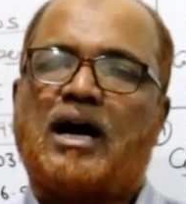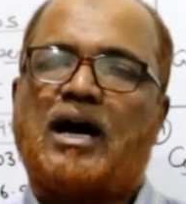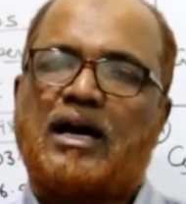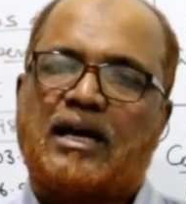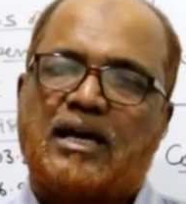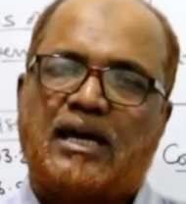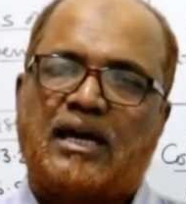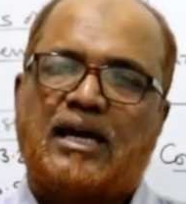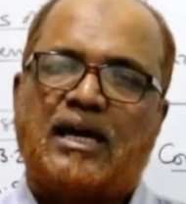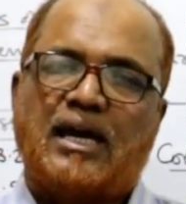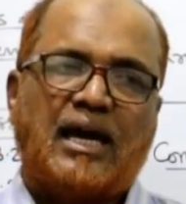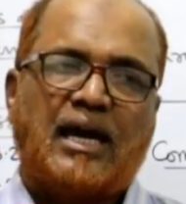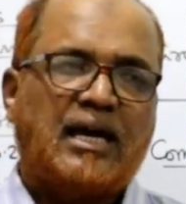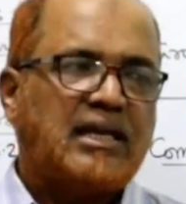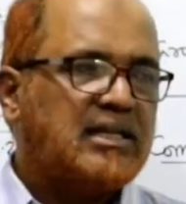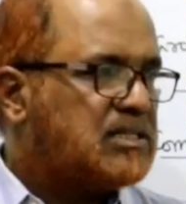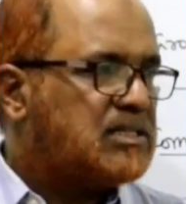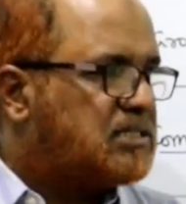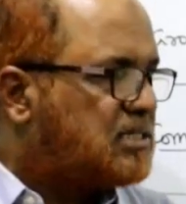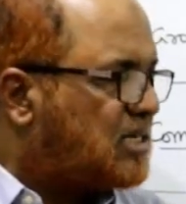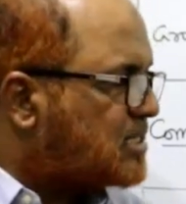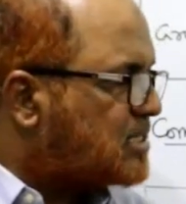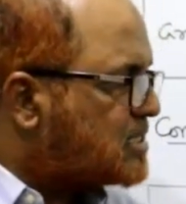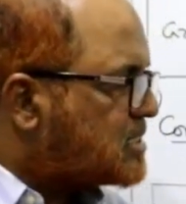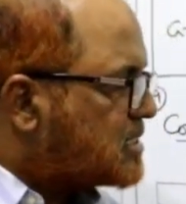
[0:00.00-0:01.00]

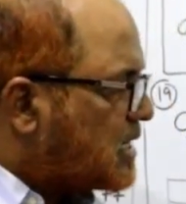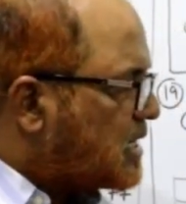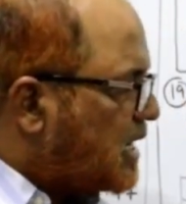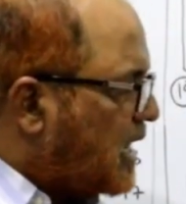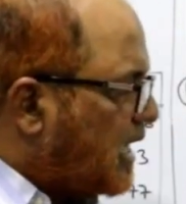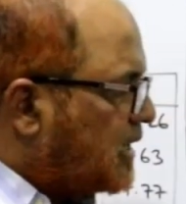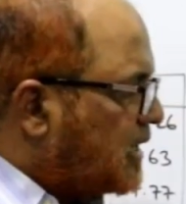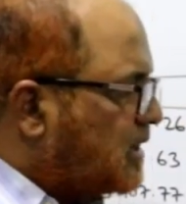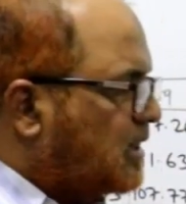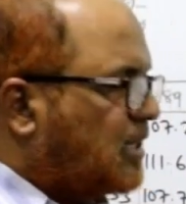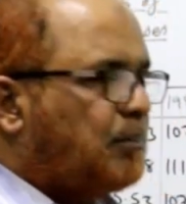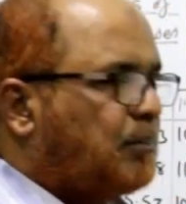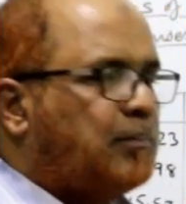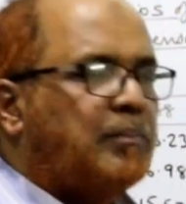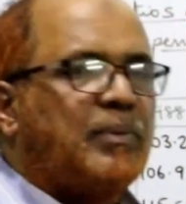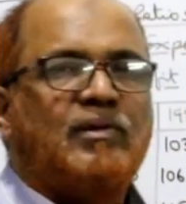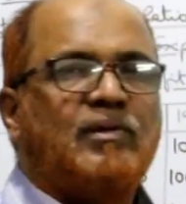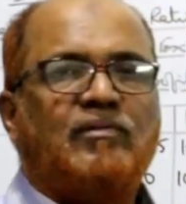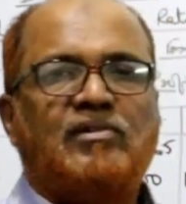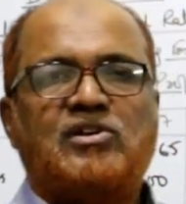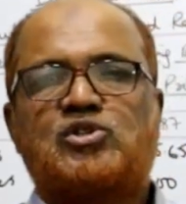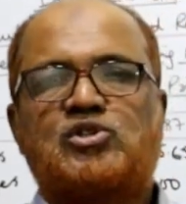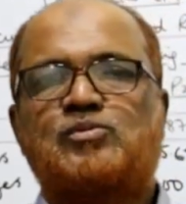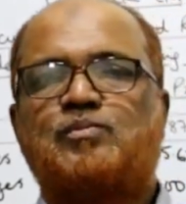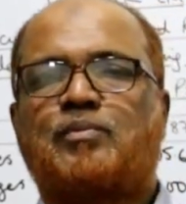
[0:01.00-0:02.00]
Again, just like the
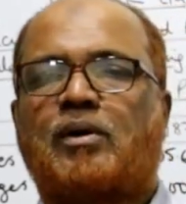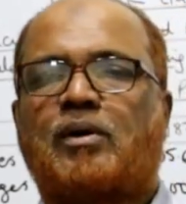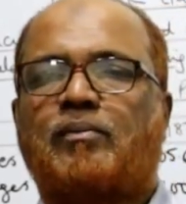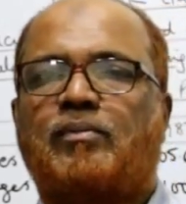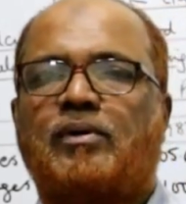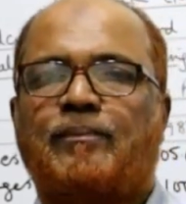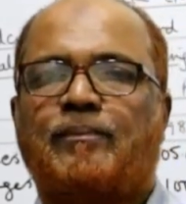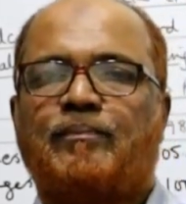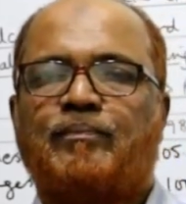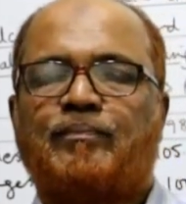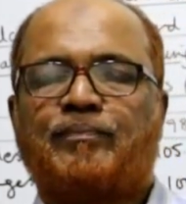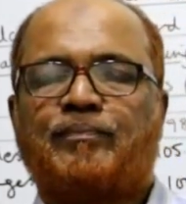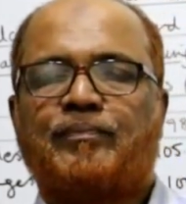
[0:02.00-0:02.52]
previous problem.